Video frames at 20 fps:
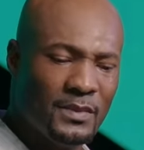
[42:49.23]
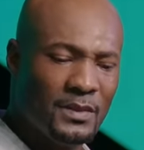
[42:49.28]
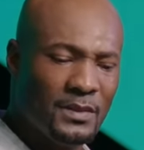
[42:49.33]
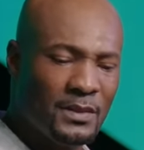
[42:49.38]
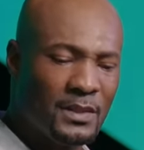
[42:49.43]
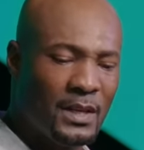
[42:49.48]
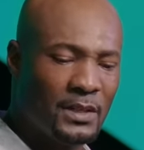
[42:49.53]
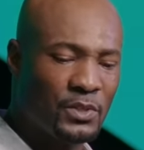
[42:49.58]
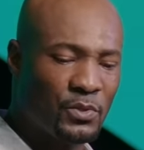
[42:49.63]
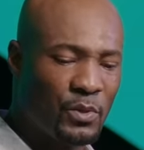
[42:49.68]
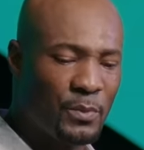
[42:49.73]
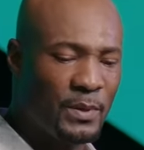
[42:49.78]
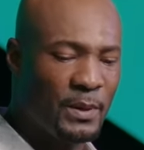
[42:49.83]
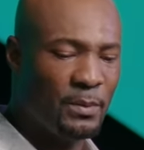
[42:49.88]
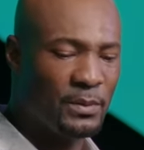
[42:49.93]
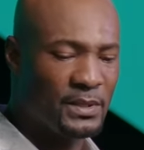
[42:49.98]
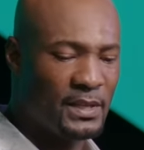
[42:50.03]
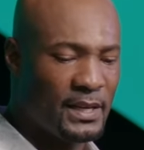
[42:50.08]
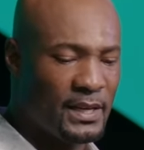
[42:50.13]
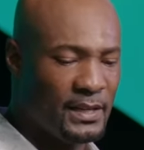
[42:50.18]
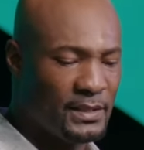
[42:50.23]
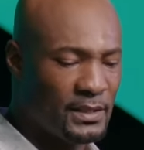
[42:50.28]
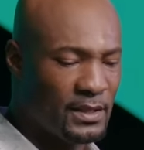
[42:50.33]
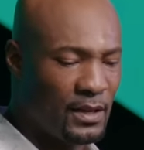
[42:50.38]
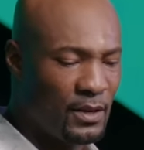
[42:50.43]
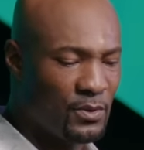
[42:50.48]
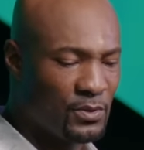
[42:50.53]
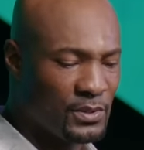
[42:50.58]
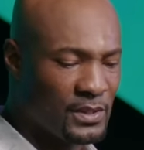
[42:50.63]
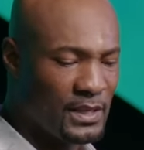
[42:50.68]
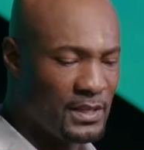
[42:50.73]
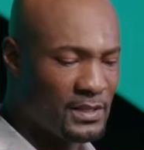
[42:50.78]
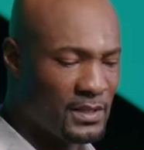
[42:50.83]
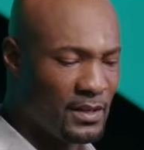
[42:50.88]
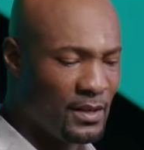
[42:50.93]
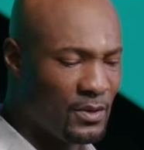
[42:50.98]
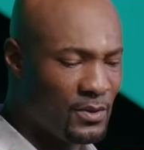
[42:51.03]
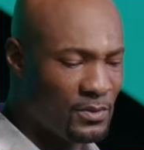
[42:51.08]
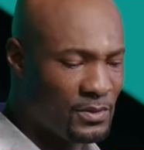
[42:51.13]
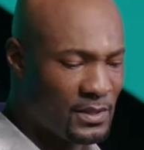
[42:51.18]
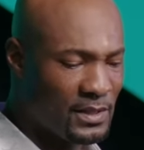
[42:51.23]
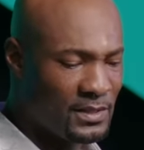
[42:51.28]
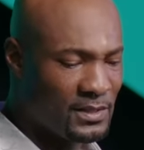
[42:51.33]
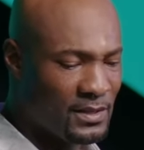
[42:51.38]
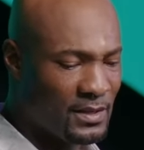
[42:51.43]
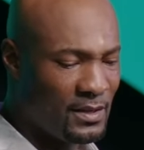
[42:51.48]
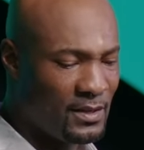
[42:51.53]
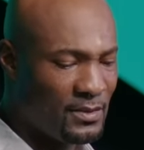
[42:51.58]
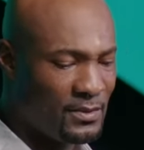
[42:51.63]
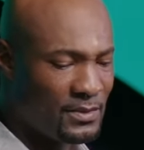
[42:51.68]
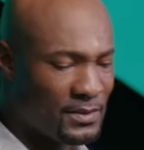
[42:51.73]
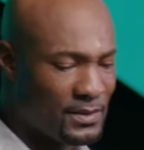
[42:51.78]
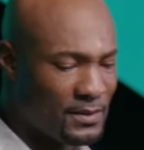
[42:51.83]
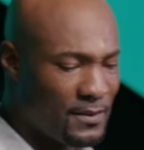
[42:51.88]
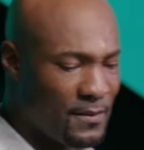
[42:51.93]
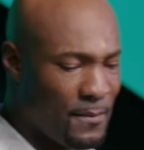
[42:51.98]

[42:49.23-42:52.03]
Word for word: Touch three people and say, He's close, He's close, He's close.